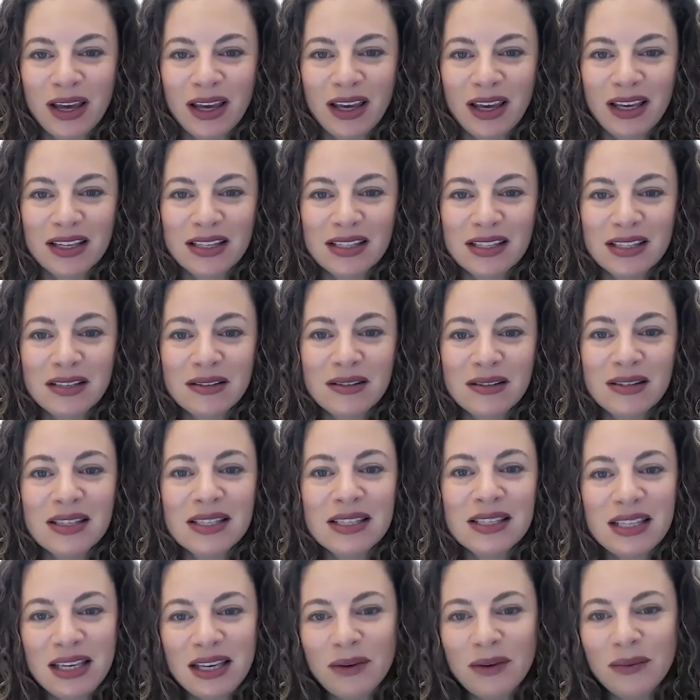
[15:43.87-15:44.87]
is to
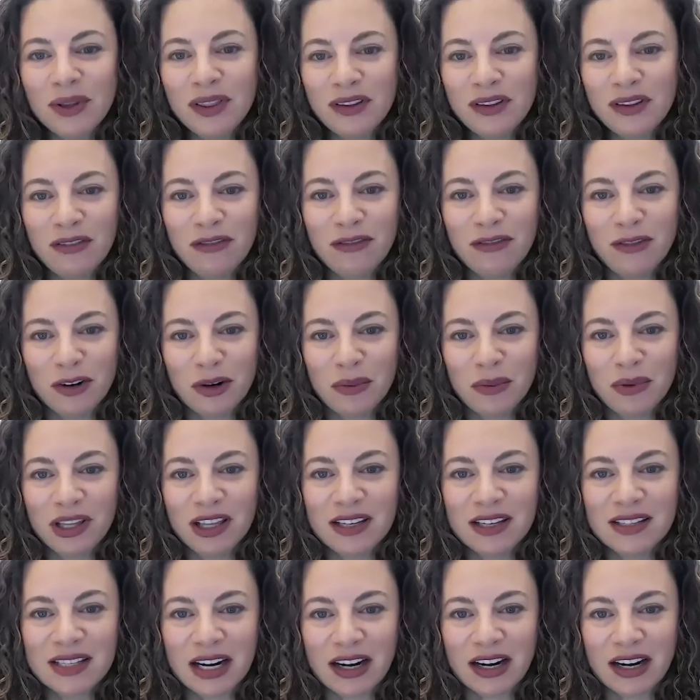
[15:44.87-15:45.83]
see what the formulas